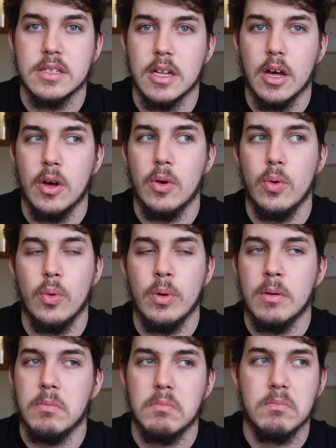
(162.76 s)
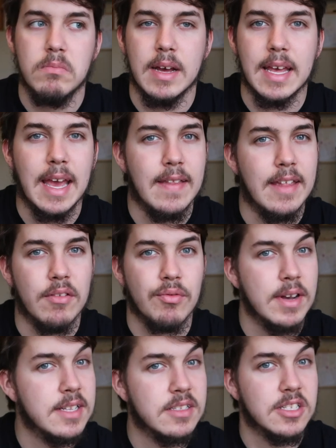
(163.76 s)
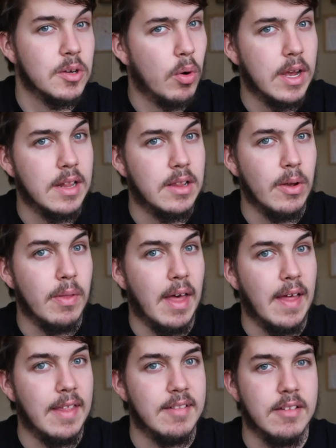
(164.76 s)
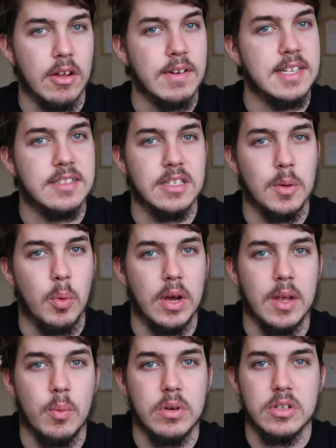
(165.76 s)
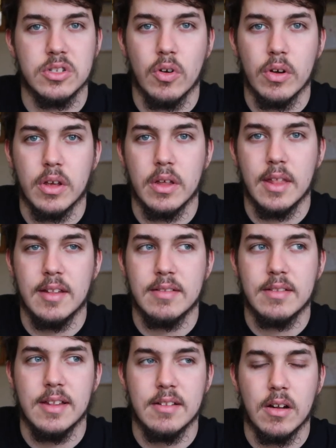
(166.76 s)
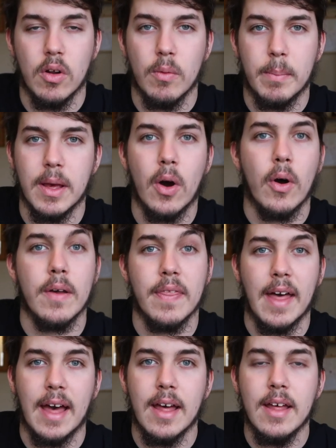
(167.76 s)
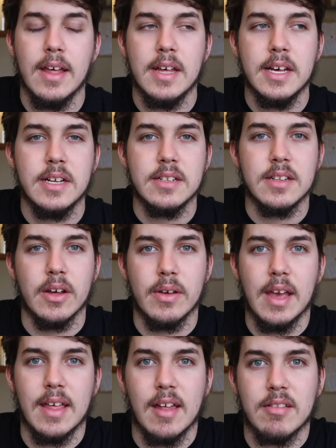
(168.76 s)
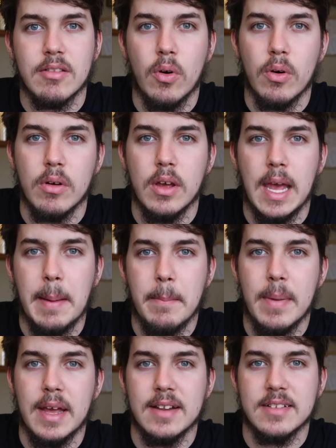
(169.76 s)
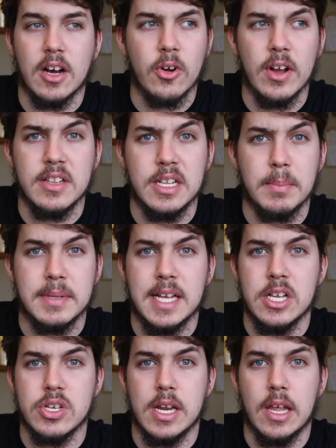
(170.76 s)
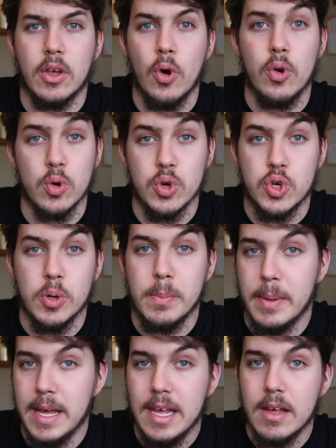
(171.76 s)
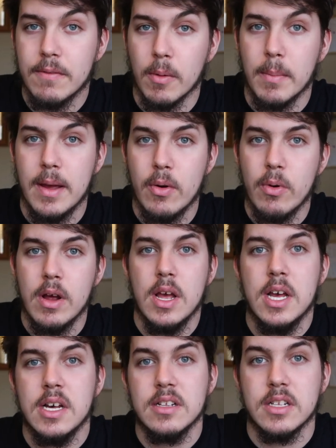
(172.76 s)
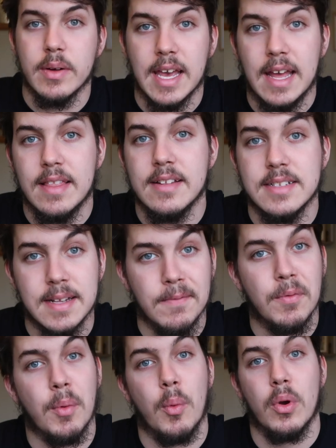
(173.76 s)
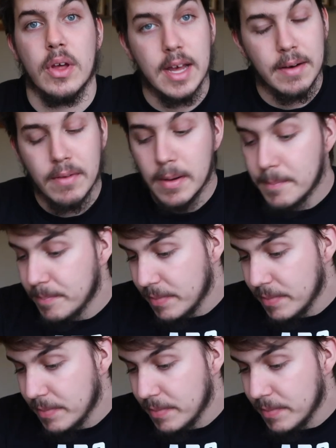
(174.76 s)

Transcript: So again, there's reasons to why he'd do that, there's no reason to why he wouldn't strike it, there's, there's a lot behind that. So yeah, that's not him being as hungry as he potentially could or should be for a meal. So again, something we want to cover.